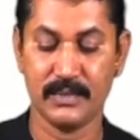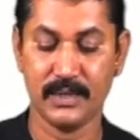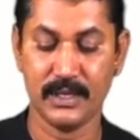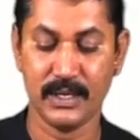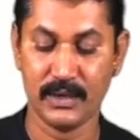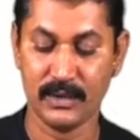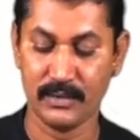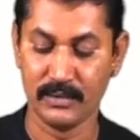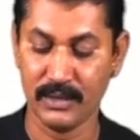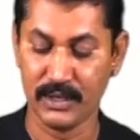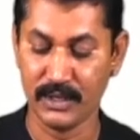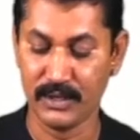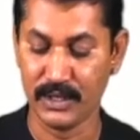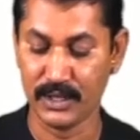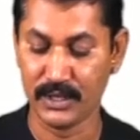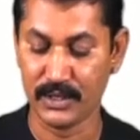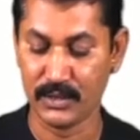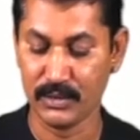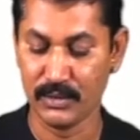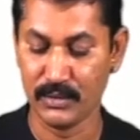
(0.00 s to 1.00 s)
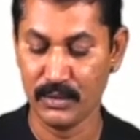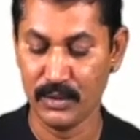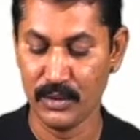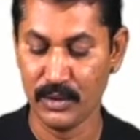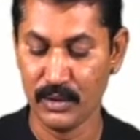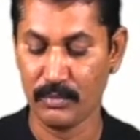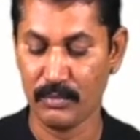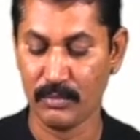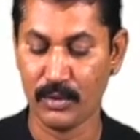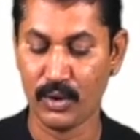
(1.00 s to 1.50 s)
Here you need to
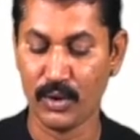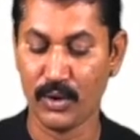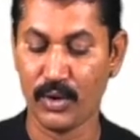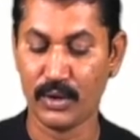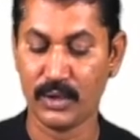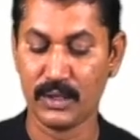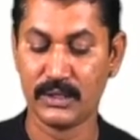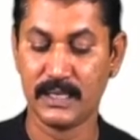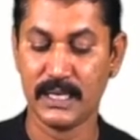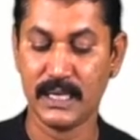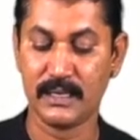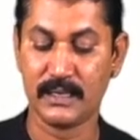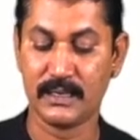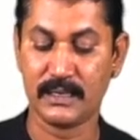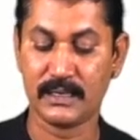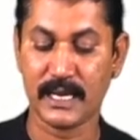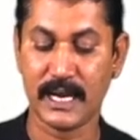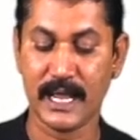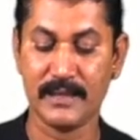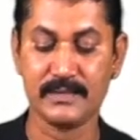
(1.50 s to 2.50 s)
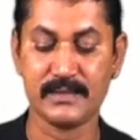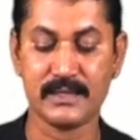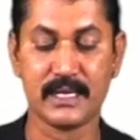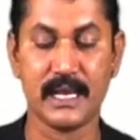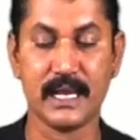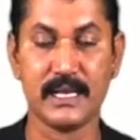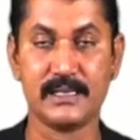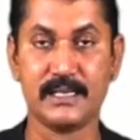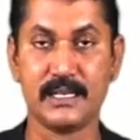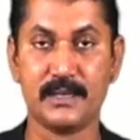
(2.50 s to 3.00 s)
note that time
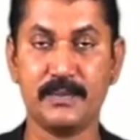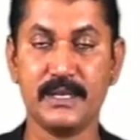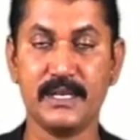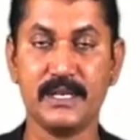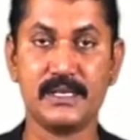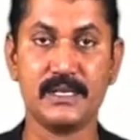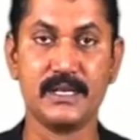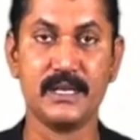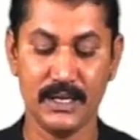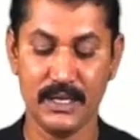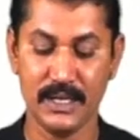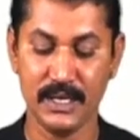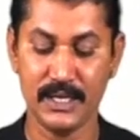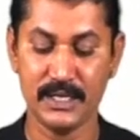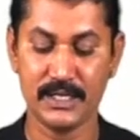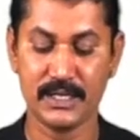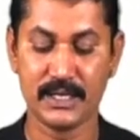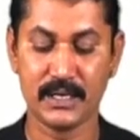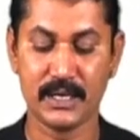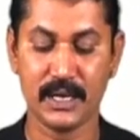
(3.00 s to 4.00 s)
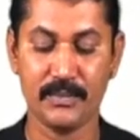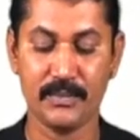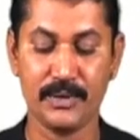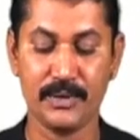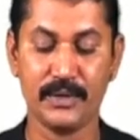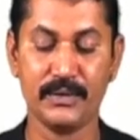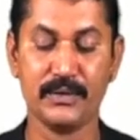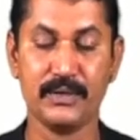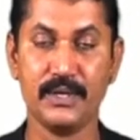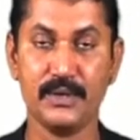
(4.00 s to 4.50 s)
slice, that means each
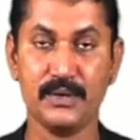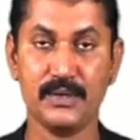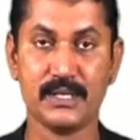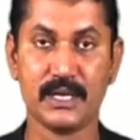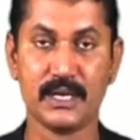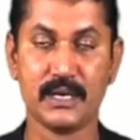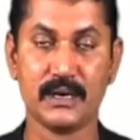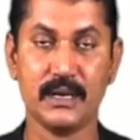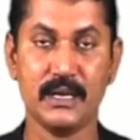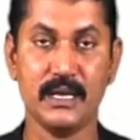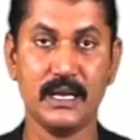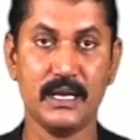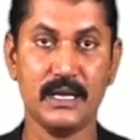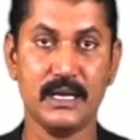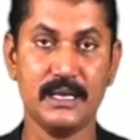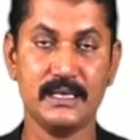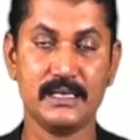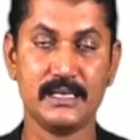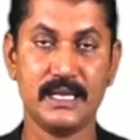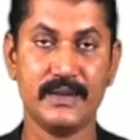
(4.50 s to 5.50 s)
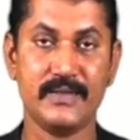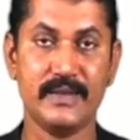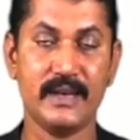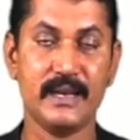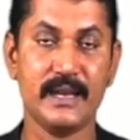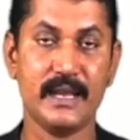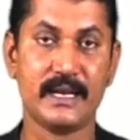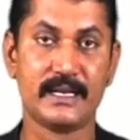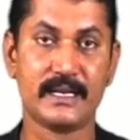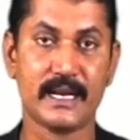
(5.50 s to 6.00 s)
user is
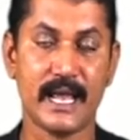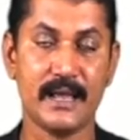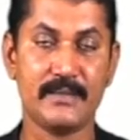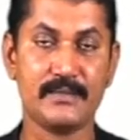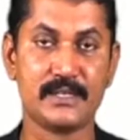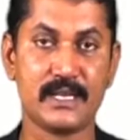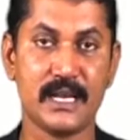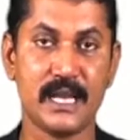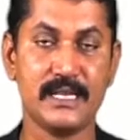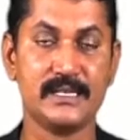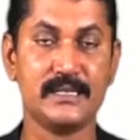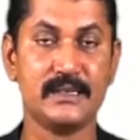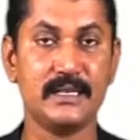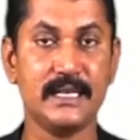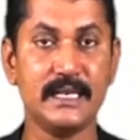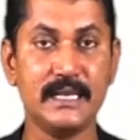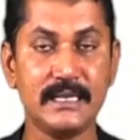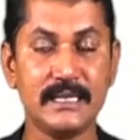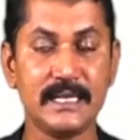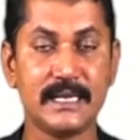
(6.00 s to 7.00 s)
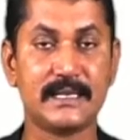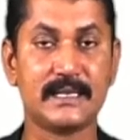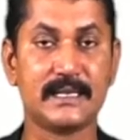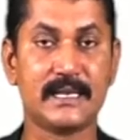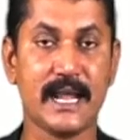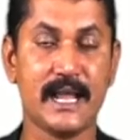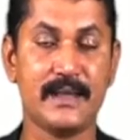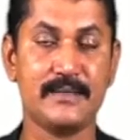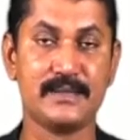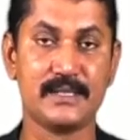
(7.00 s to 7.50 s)
given a time slice. In the
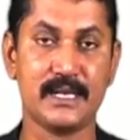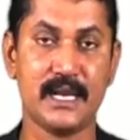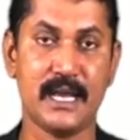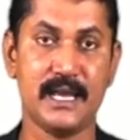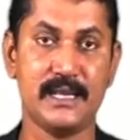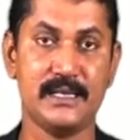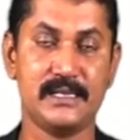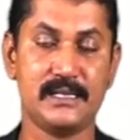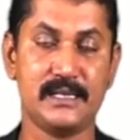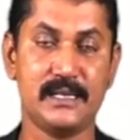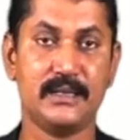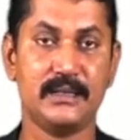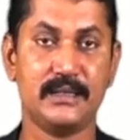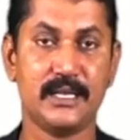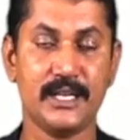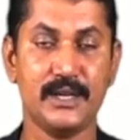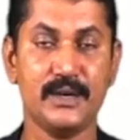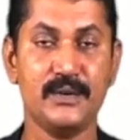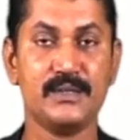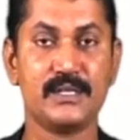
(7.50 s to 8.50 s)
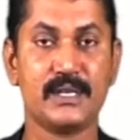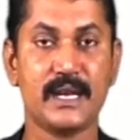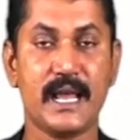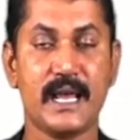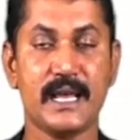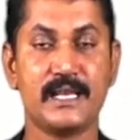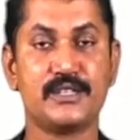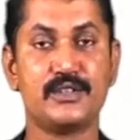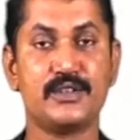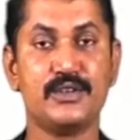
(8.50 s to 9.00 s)
time slice, the user
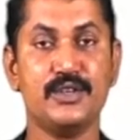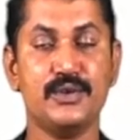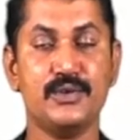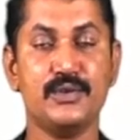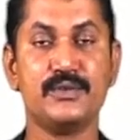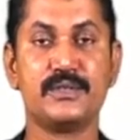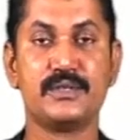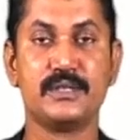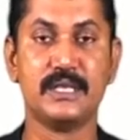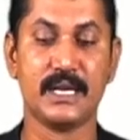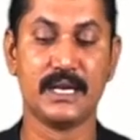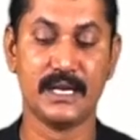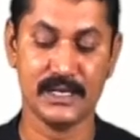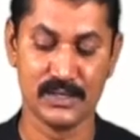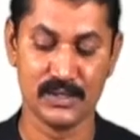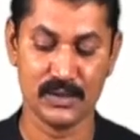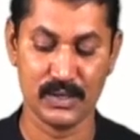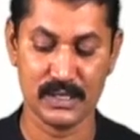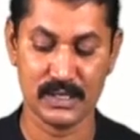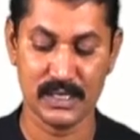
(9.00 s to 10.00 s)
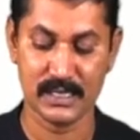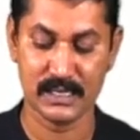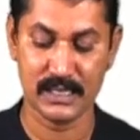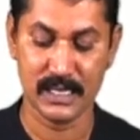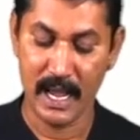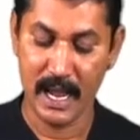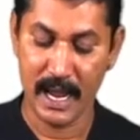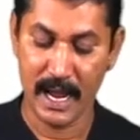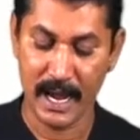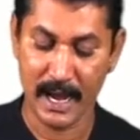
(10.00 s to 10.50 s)
has to use the resources
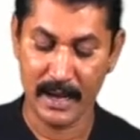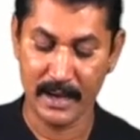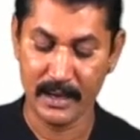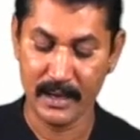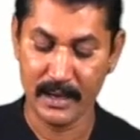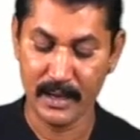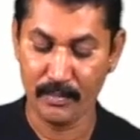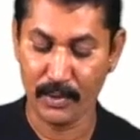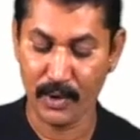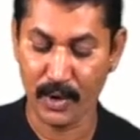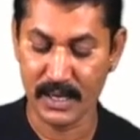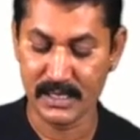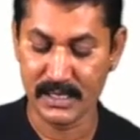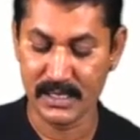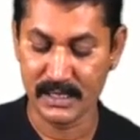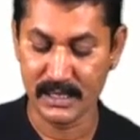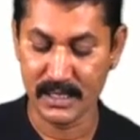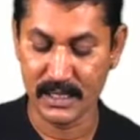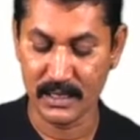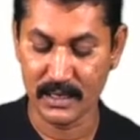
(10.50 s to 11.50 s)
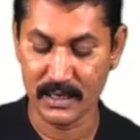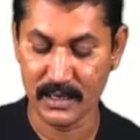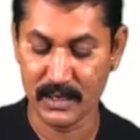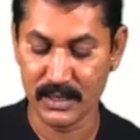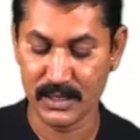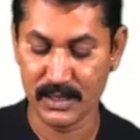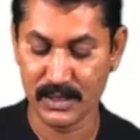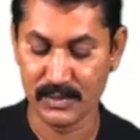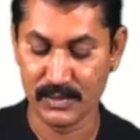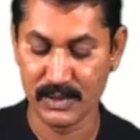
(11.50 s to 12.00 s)
and processor
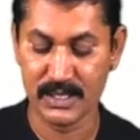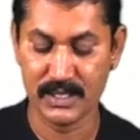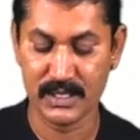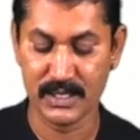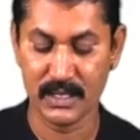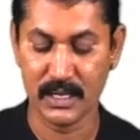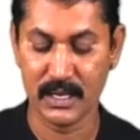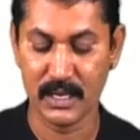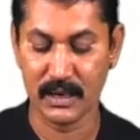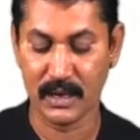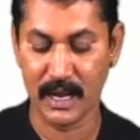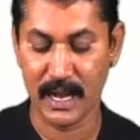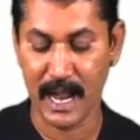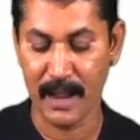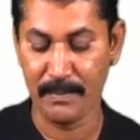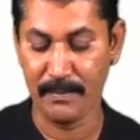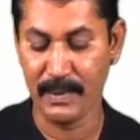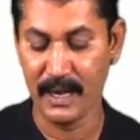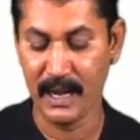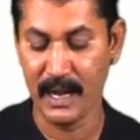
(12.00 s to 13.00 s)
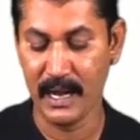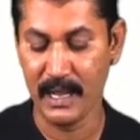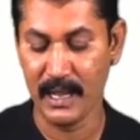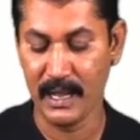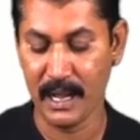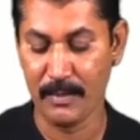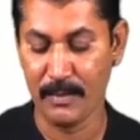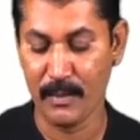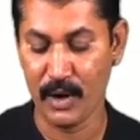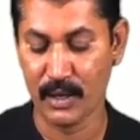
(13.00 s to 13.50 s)
switch rapidly
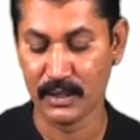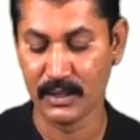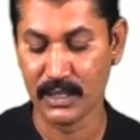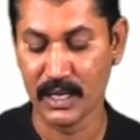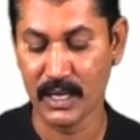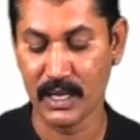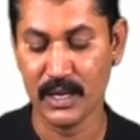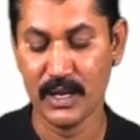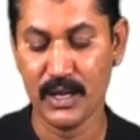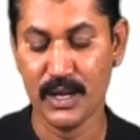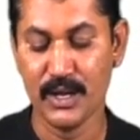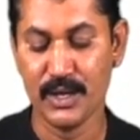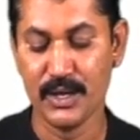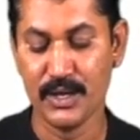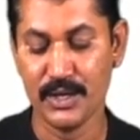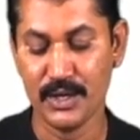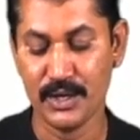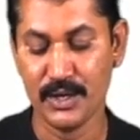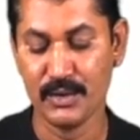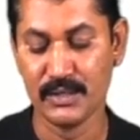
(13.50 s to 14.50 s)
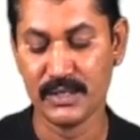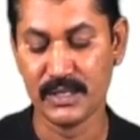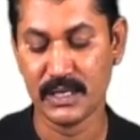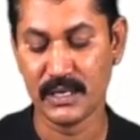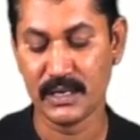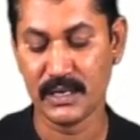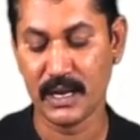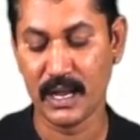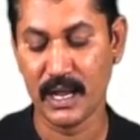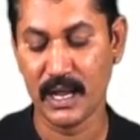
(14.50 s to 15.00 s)
among the
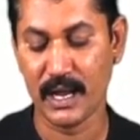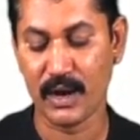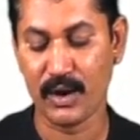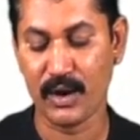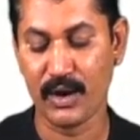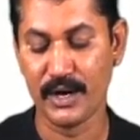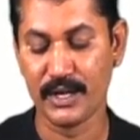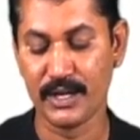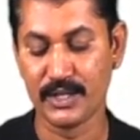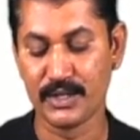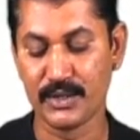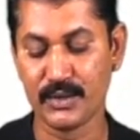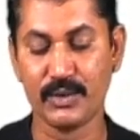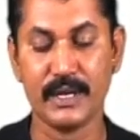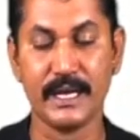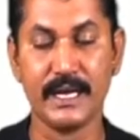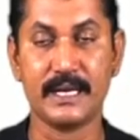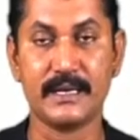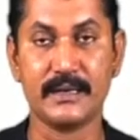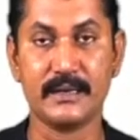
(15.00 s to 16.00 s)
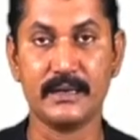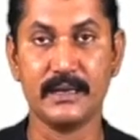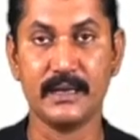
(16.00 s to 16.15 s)
user according to it.